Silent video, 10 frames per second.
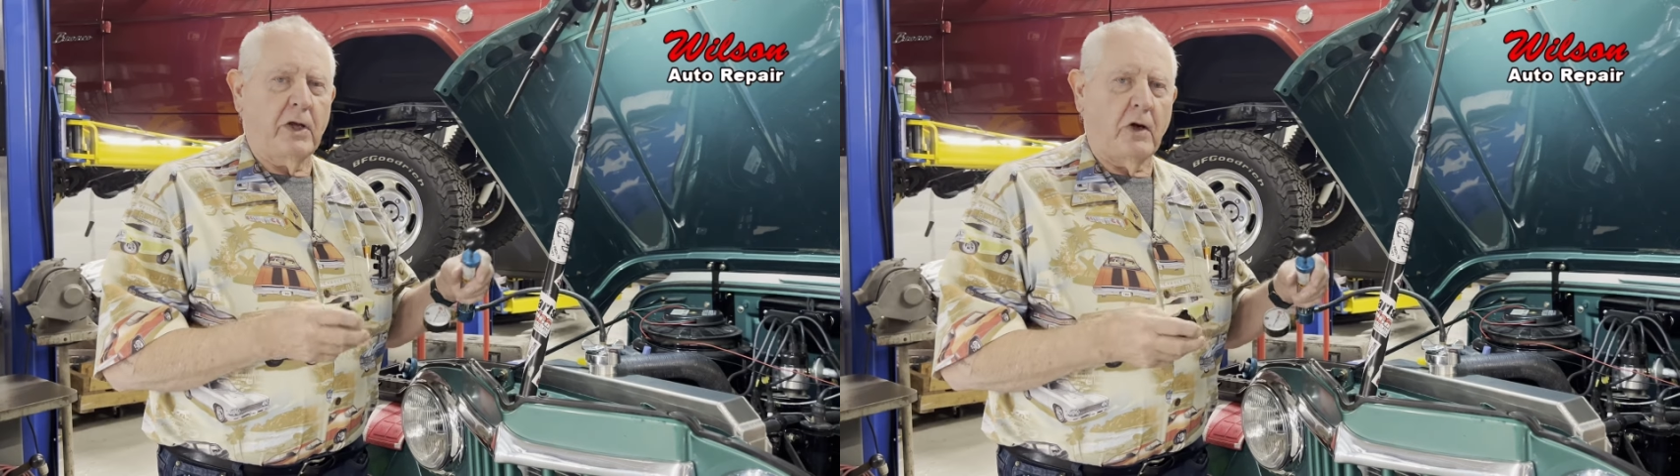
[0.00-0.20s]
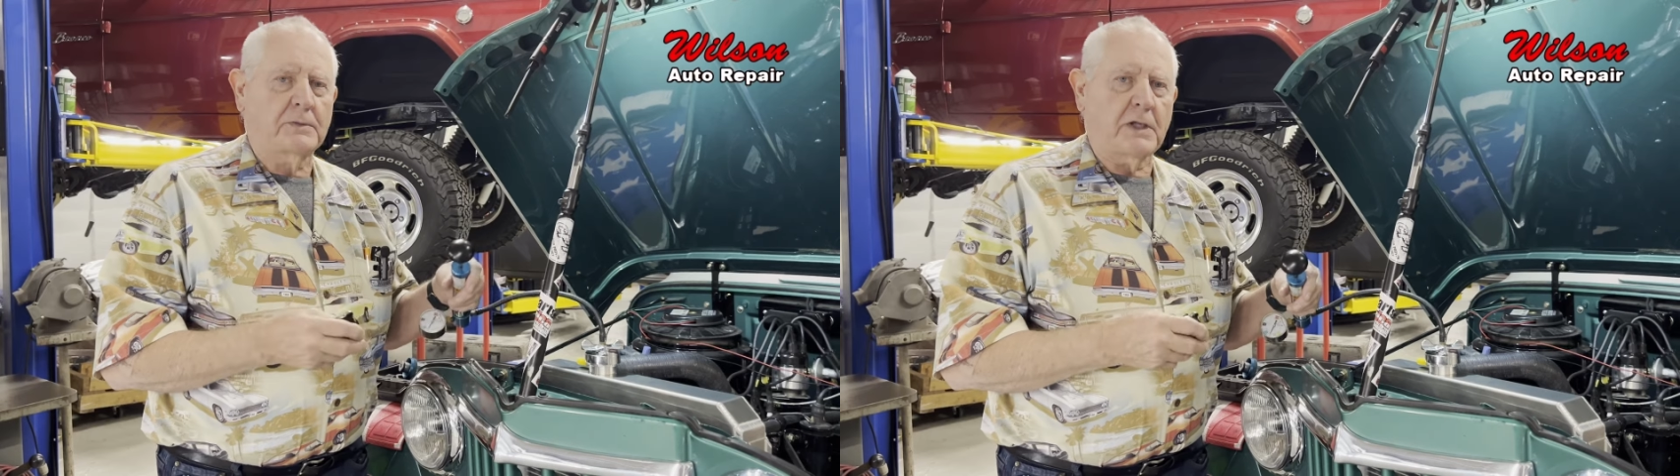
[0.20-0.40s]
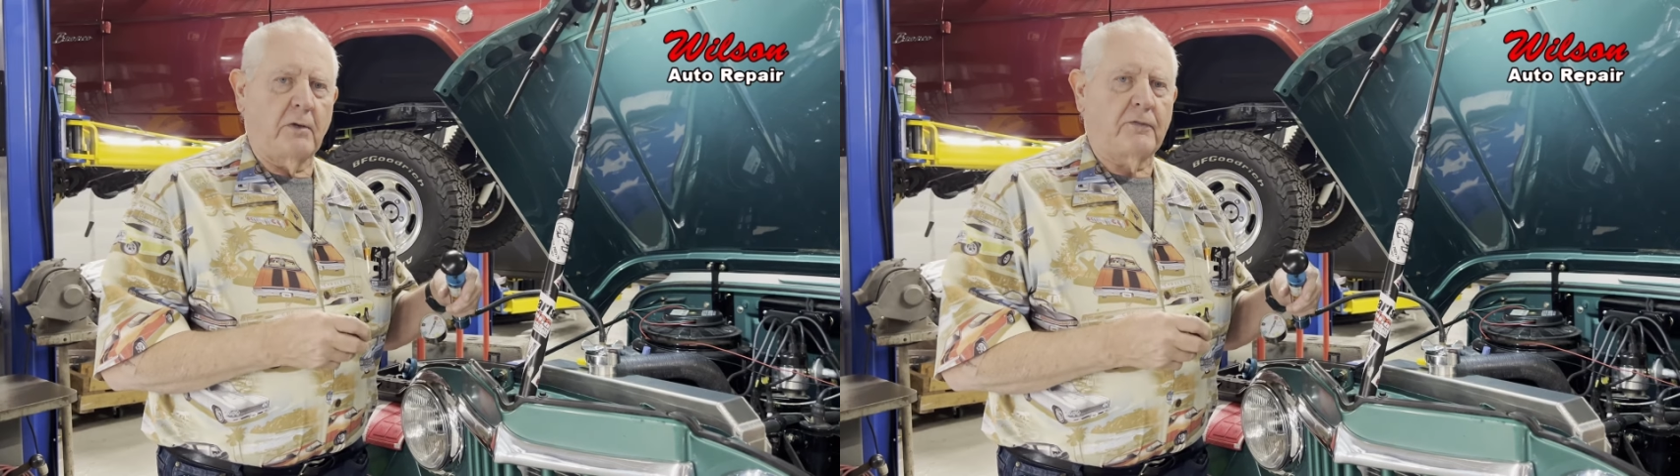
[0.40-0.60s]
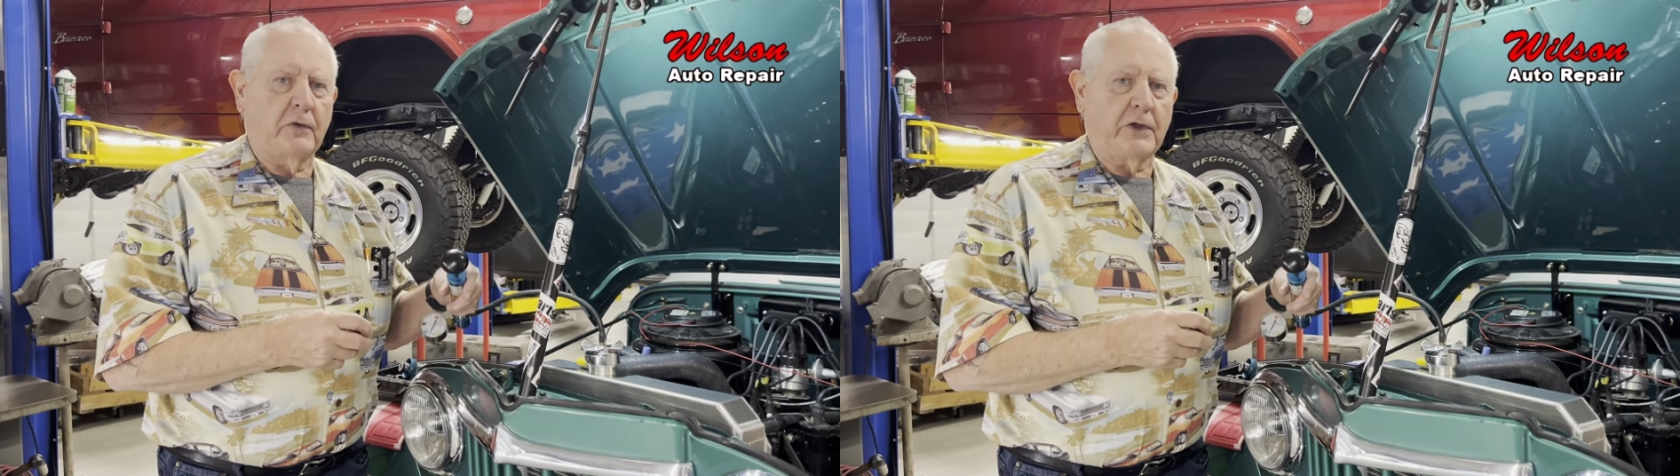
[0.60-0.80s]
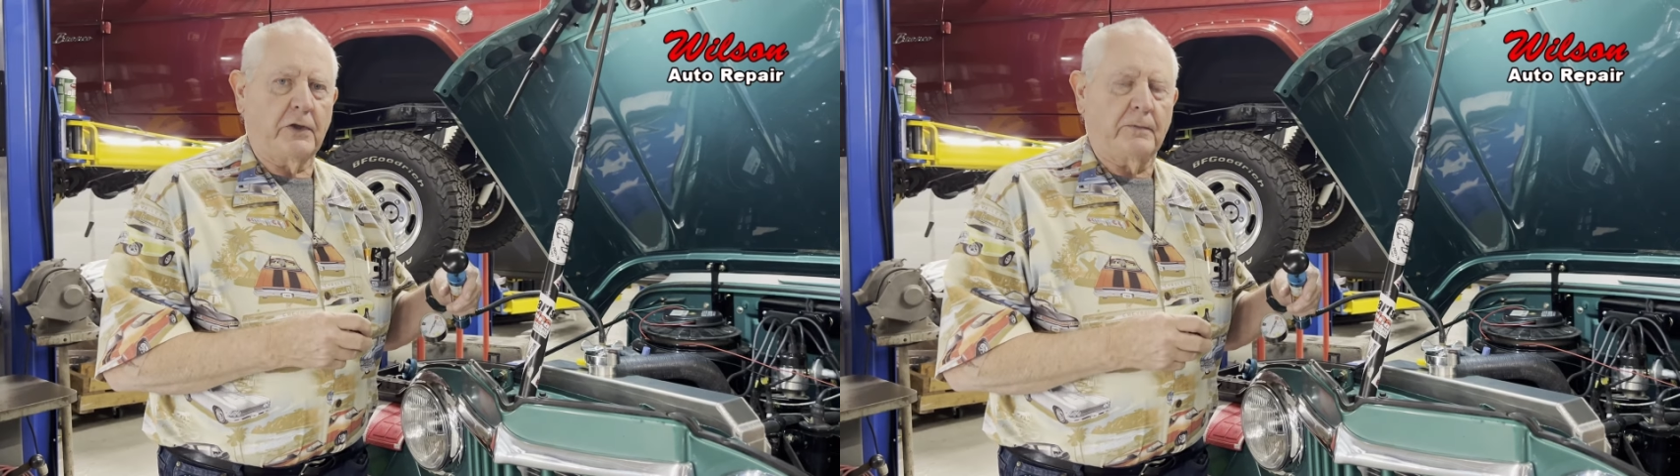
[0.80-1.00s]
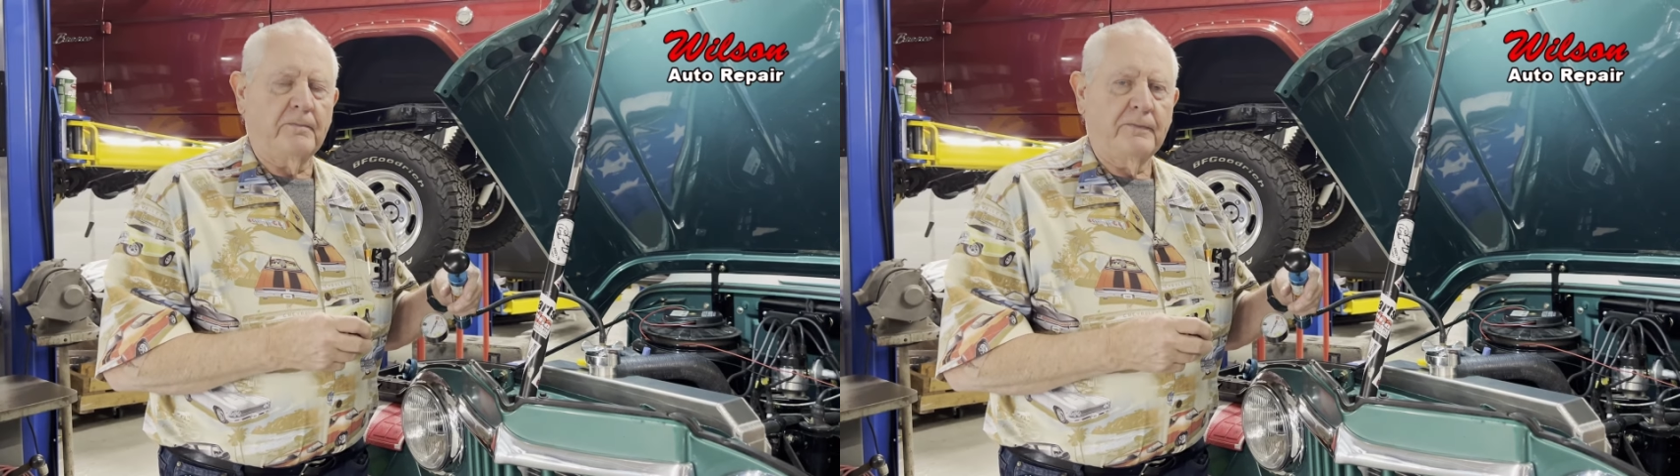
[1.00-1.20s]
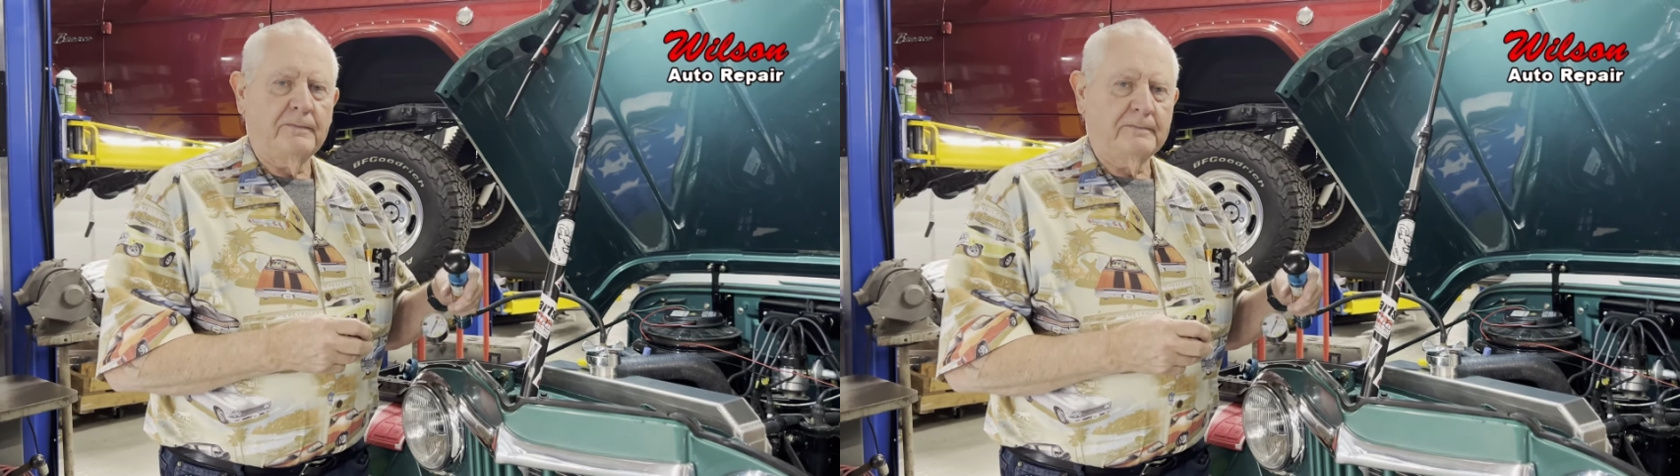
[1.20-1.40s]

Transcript: we hope is helpful to you.